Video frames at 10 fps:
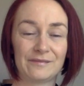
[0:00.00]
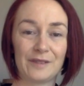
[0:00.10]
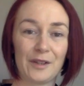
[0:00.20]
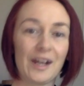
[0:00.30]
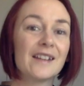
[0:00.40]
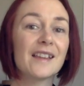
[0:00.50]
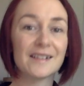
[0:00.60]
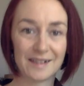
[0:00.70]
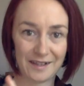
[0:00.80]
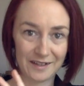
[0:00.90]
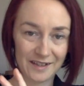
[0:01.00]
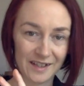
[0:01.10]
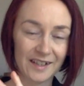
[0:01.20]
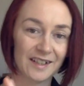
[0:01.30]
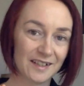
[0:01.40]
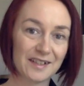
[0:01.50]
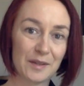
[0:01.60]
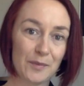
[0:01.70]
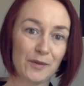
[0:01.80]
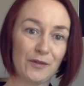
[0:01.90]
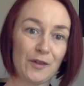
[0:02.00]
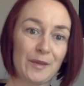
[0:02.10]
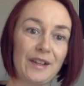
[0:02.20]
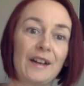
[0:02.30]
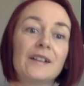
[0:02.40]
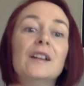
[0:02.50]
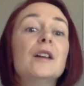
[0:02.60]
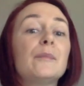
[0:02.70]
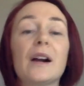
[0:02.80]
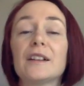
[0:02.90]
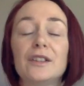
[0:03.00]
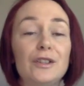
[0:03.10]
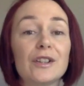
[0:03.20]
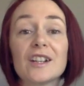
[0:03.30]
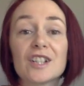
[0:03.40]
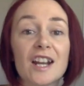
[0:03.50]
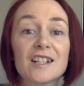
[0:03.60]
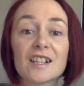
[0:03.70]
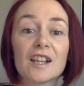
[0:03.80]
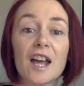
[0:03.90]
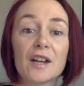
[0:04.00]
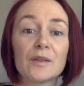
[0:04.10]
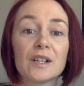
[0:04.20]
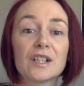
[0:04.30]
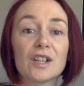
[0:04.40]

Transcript: Okay, that's the simple formula. But you can change the language